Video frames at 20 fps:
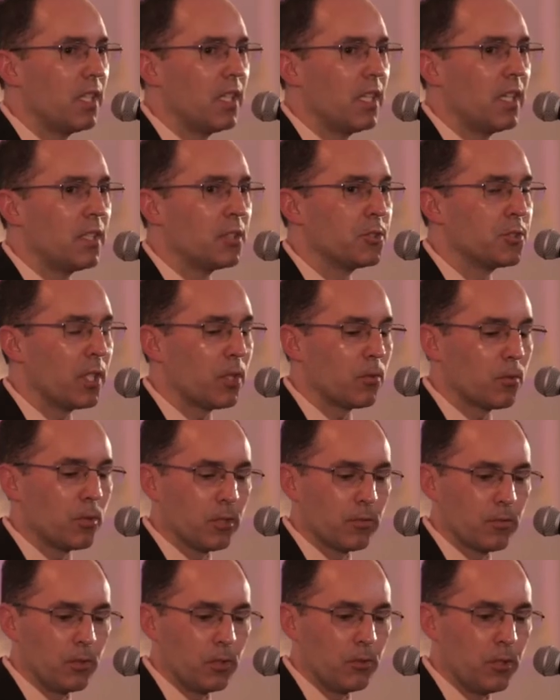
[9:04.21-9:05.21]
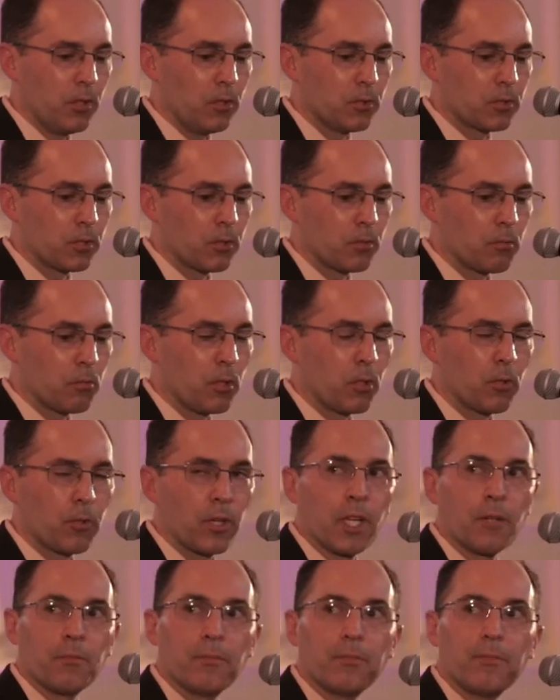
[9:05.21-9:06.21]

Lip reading: in general who use her program.